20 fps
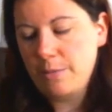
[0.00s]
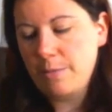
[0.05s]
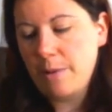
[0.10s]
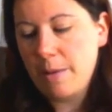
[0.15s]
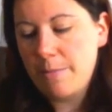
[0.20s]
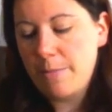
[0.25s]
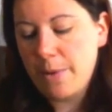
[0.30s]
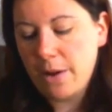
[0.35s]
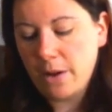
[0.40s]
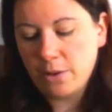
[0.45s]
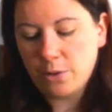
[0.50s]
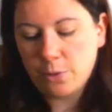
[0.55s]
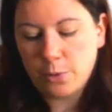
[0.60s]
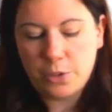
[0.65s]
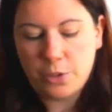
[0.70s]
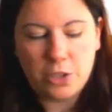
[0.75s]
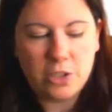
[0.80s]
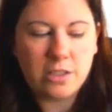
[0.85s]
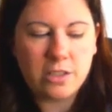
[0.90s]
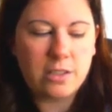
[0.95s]
My belt,
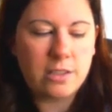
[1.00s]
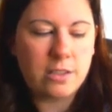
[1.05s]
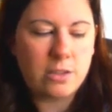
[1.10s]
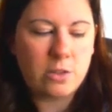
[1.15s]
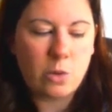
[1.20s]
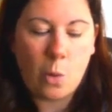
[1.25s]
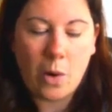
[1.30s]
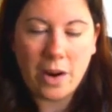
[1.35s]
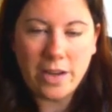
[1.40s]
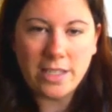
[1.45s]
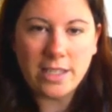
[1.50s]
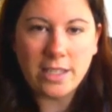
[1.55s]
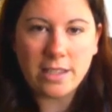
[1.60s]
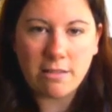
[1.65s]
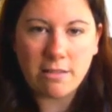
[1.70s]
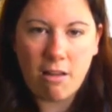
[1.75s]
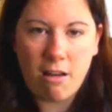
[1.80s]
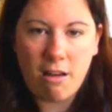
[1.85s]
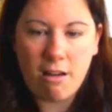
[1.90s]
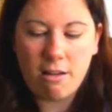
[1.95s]
which is twice as
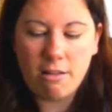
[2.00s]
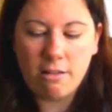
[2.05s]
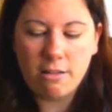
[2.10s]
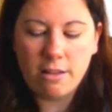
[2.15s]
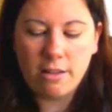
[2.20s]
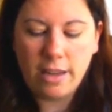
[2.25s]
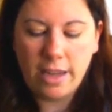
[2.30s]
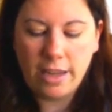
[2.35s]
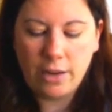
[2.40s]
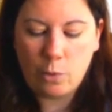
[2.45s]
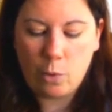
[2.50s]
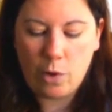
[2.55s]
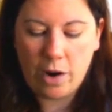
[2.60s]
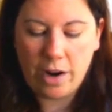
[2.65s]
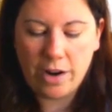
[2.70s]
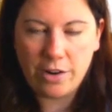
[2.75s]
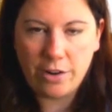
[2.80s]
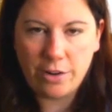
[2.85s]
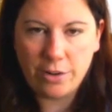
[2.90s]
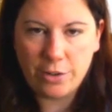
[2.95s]
long and
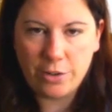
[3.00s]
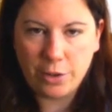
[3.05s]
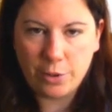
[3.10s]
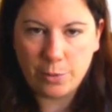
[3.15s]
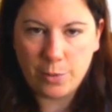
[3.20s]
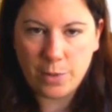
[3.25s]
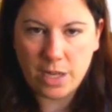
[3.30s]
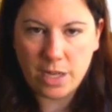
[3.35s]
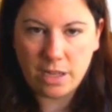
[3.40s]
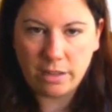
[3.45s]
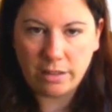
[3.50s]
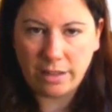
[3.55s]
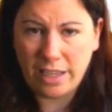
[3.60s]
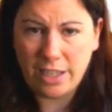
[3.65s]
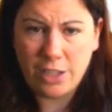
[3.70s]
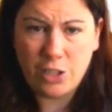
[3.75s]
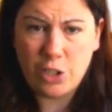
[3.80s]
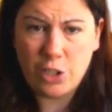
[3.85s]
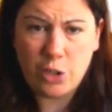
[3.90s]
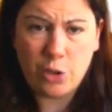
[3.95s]
wider, took me
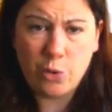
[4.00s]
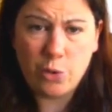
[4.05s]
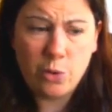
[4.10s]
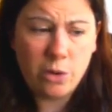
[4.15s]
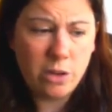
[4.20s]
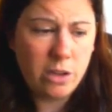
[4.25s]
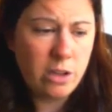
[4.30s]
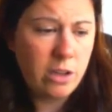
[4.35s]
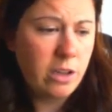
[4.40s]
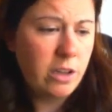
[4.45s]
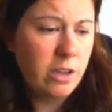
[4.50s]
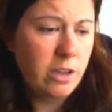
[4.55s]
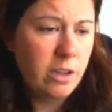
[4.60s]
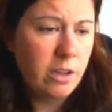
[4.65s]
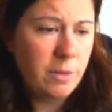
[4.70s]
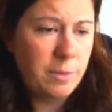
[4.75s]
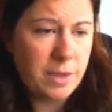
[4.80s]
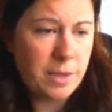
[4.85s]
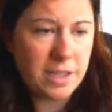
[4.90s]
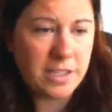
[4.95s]
like 2
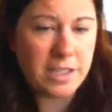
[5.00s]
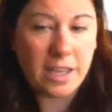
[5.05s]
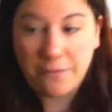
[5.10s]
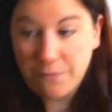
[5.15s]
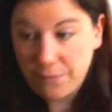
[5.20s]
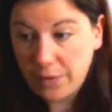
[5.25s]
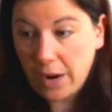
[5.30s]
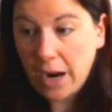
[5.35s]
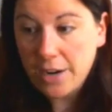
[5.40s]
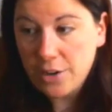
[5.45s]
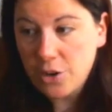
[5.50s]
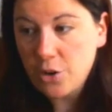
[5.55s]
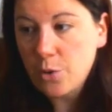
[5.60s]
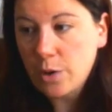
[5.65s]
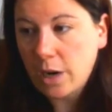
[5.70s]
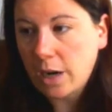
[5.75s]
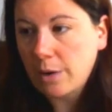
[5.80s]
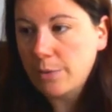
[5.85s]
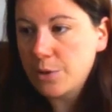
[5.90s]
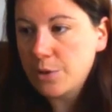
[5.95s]
because I knew
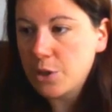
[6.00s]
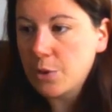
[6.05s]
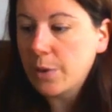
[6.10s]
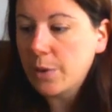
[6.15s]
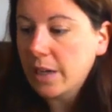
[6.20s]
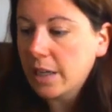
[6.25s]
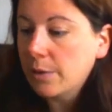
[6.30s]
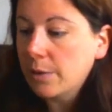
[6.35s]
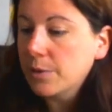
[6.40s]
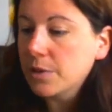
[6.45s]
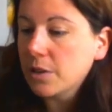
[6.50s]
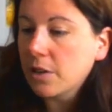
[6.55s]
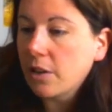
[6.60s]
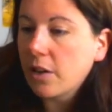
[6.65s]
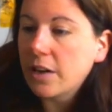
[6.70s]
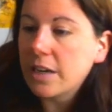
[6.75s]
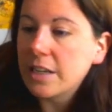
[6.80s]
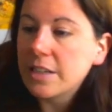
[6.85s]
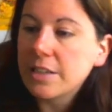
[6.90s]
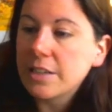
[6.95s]
what I was doing and it was a
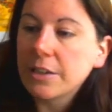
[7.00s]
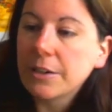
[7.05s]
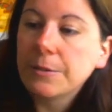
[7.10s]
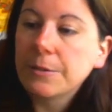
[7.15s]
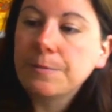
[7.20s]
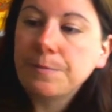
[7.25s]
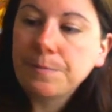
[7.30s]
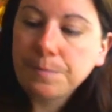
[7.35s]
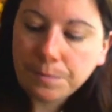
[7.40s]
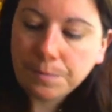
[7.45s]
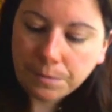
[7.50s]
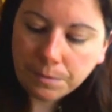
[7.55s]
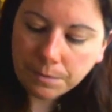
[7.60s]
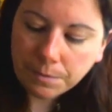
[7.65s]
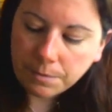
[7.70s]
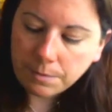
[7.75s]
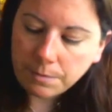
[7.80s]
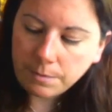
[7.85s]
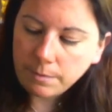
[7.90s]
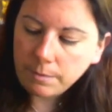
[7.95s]
lot easier.
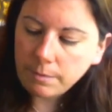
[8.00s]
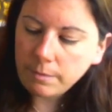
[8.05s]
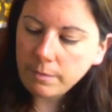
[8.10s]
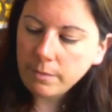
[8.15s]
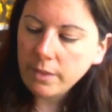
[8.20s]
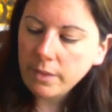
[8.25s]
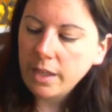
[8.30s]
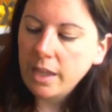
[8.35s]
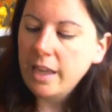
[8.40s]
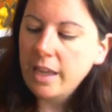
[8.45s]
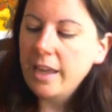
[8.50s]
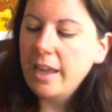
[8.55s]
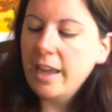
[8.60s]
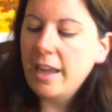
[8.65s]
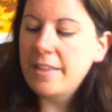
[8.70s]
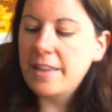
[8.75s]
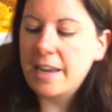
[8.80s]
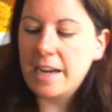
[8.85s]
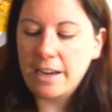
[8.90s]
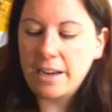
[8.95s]

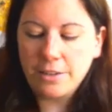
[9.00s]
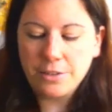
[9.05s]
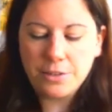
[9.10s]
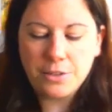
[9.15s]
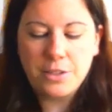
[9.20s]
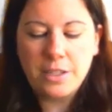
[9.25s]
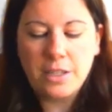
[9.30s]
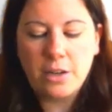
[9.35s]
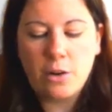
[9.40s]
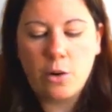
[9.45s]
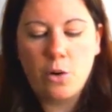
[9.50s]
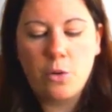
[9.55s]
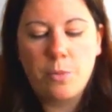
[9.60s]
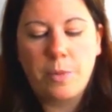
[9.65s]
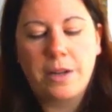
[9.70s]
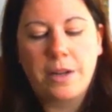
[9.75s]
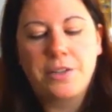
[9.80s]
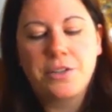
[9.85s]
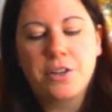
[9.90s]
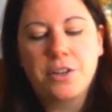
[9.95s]
And then I also did a whole
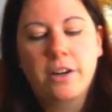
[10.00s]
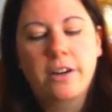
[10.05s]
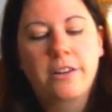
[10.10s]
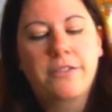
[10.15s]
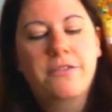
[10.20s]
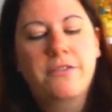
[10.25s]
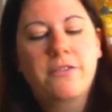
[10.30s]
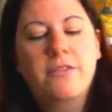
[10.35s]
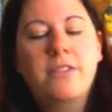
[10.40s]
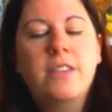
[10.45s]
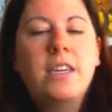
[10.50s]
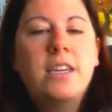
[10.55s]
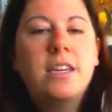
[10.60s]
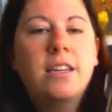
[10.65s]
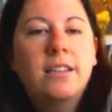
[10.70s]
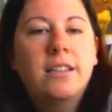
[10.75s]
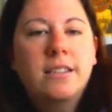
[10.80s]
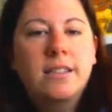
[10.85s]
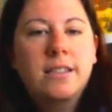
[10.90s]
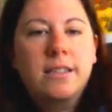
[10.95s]
bunch of
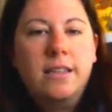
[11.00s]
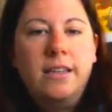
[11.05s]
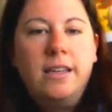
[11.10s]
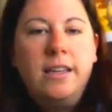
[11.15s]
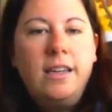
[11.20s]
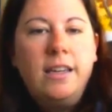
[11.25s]
these.